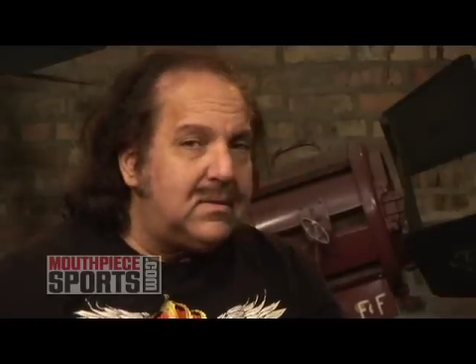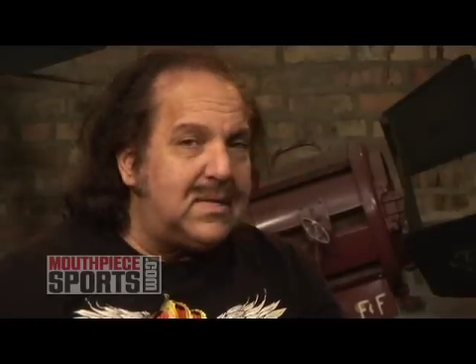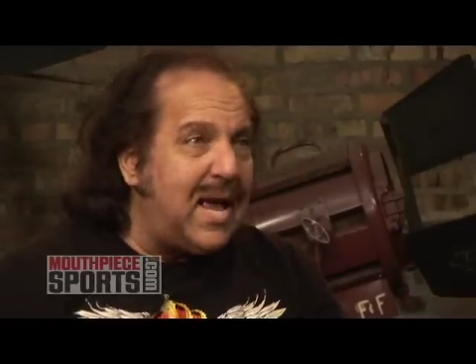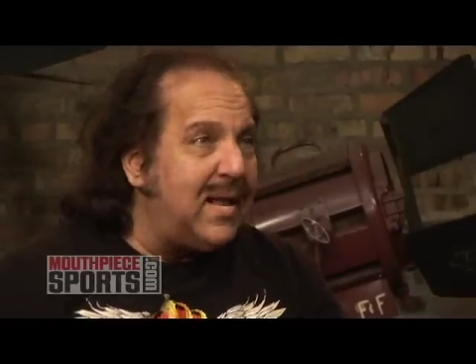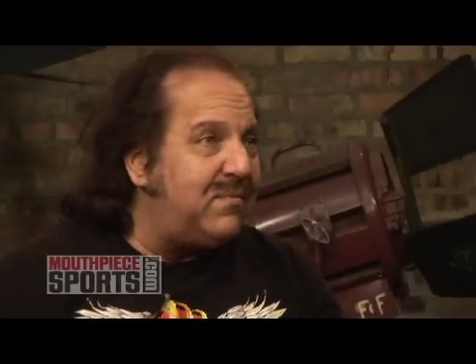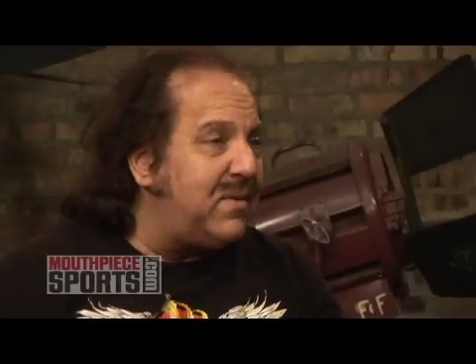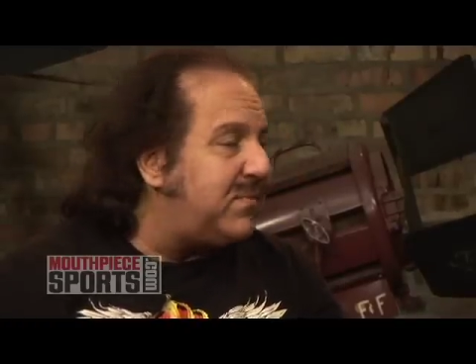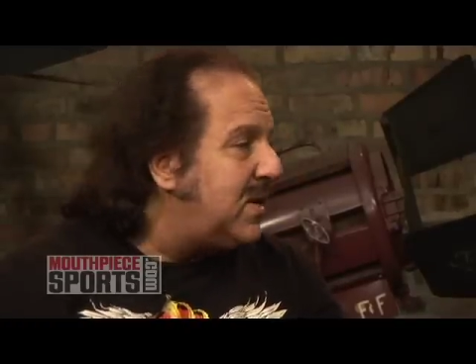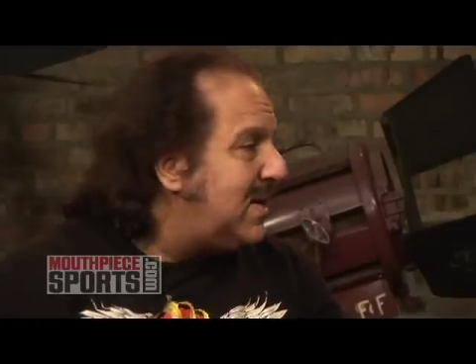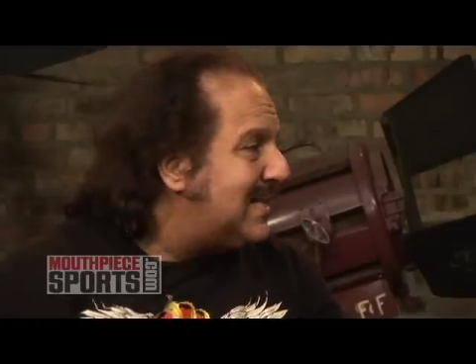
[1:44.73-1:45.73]
10,
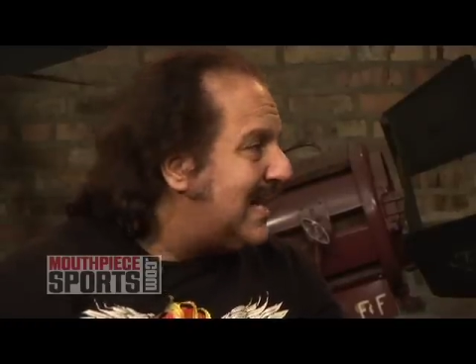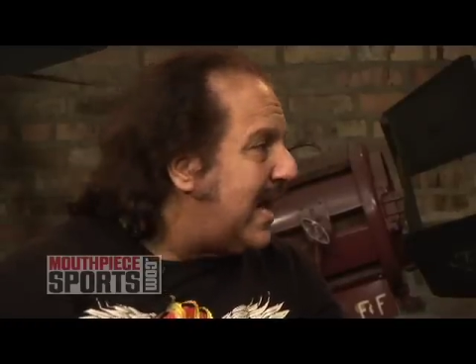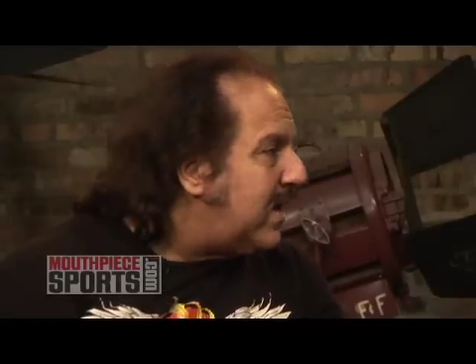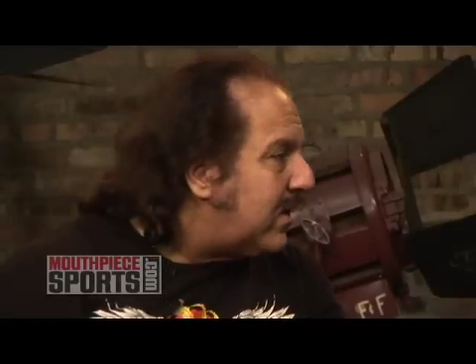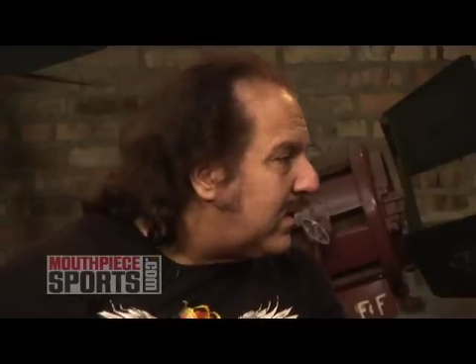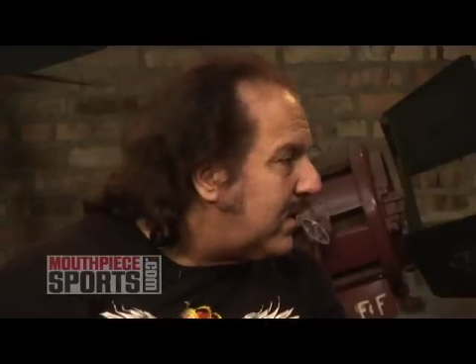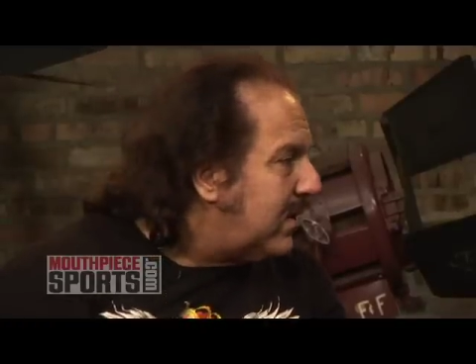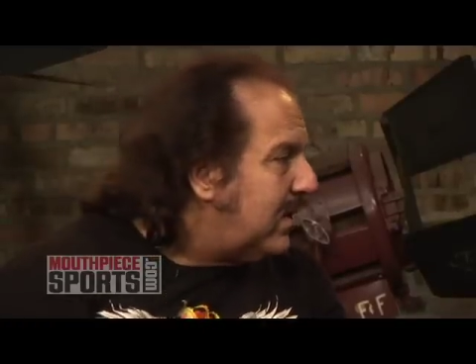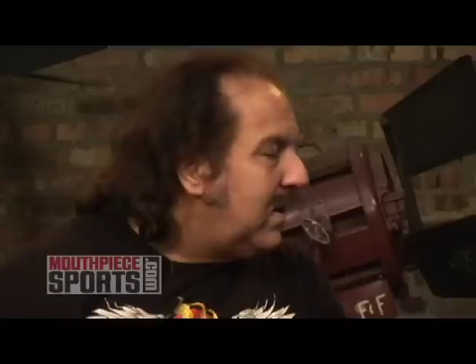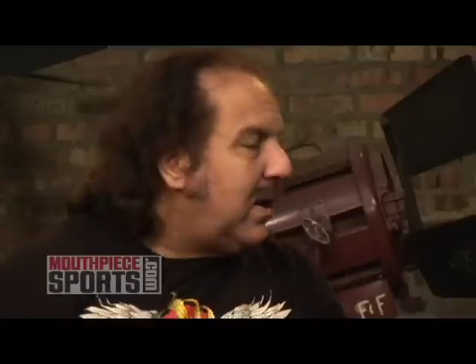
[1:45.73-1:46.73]
15 years later.
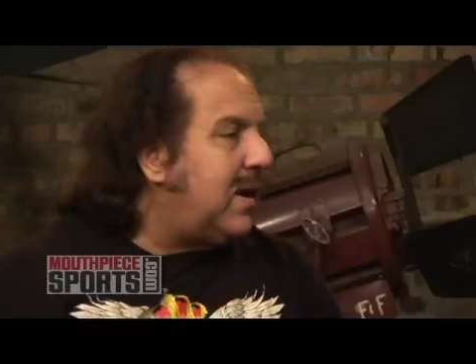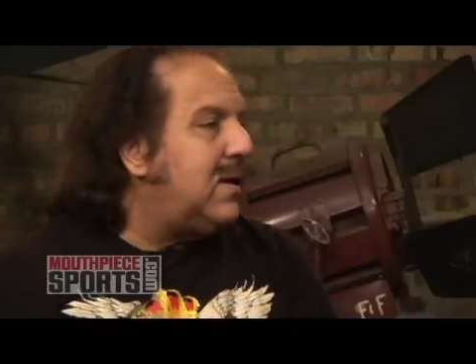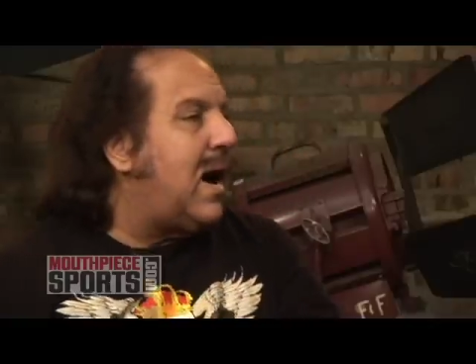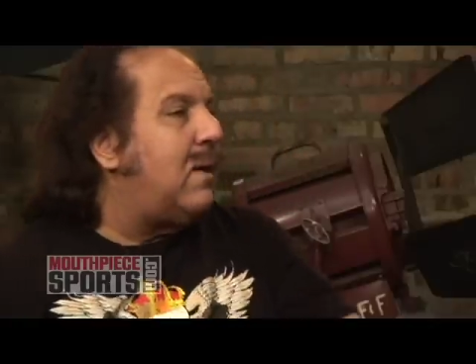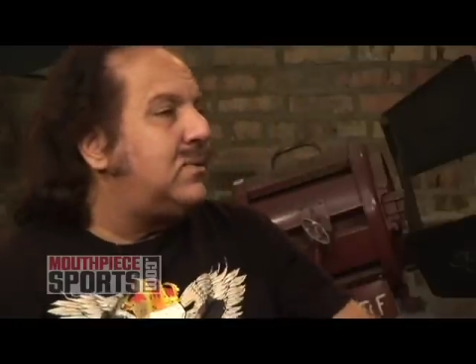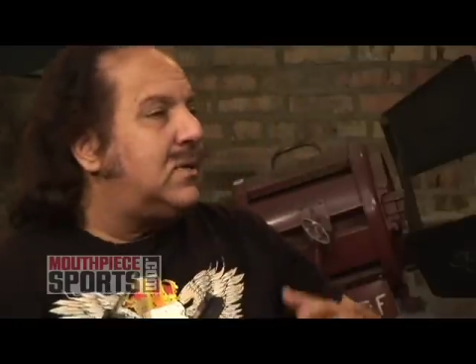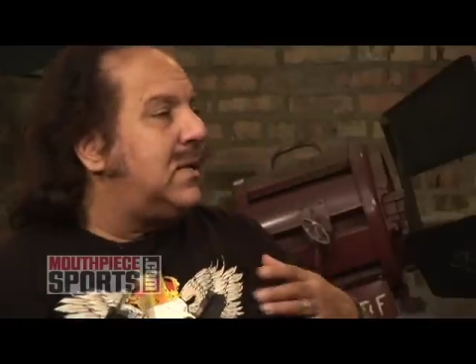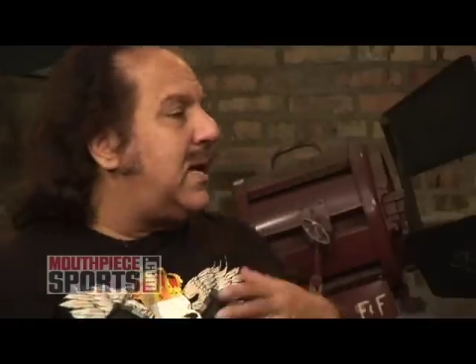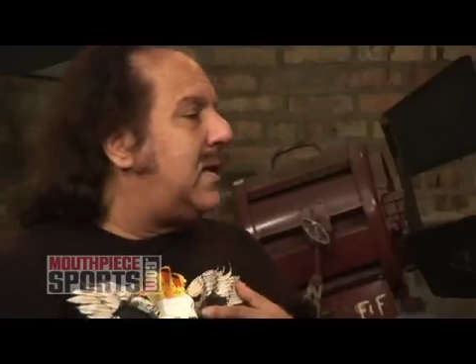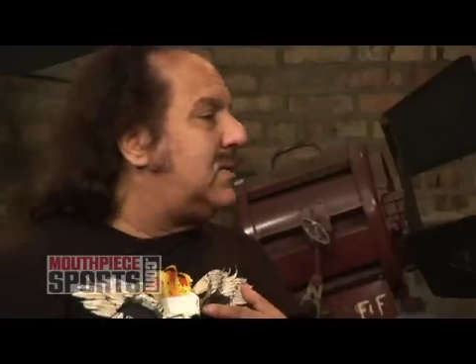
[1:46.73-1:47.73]
And I was the
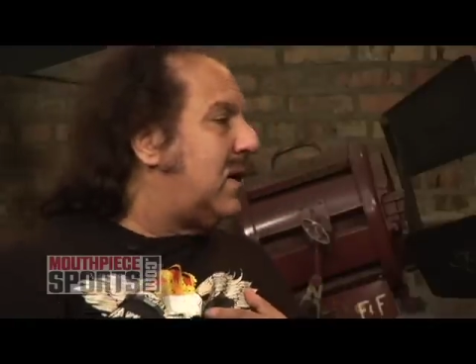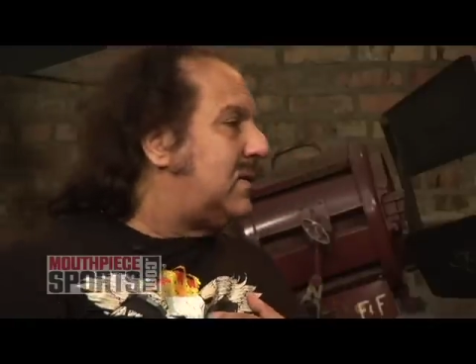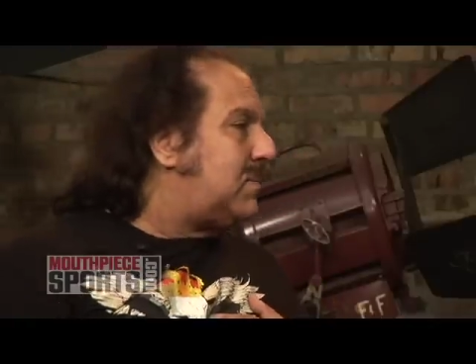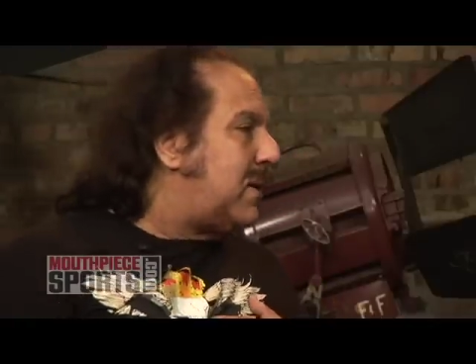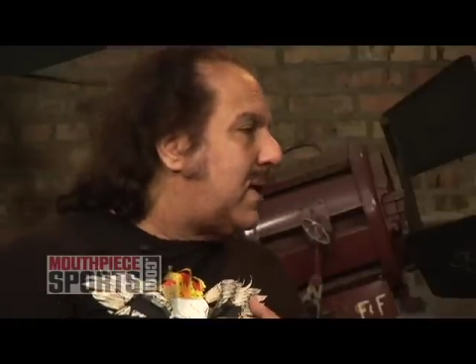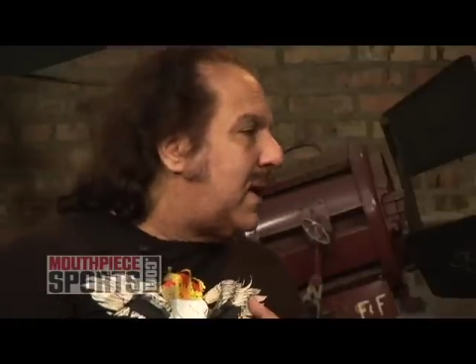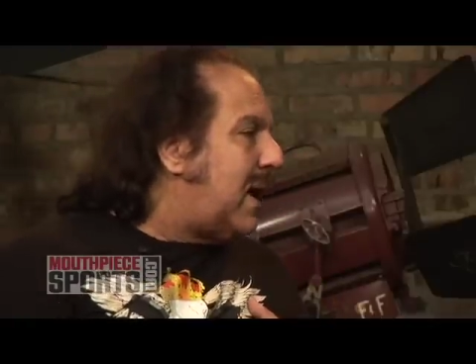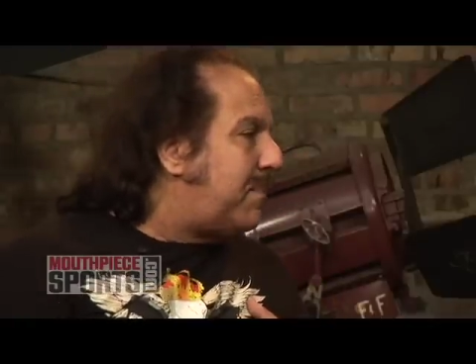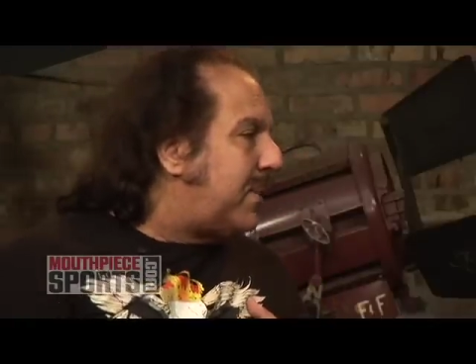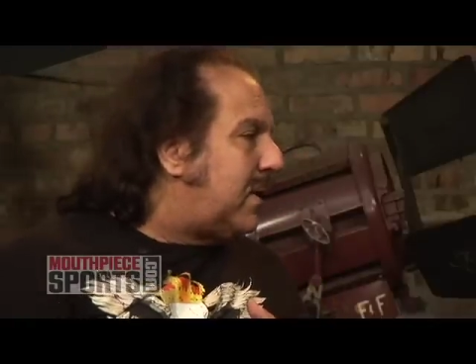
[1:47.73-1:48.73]
liaison to make that
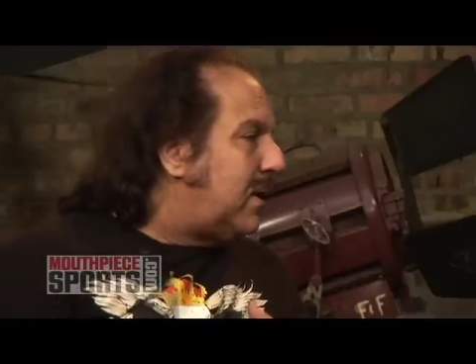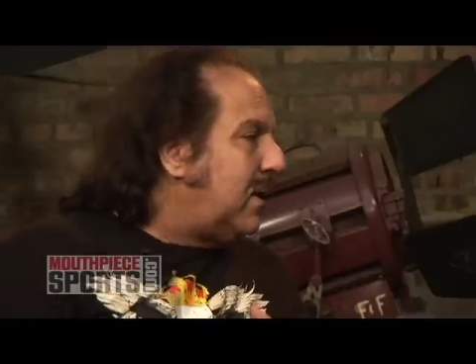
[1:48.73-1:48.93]
happen.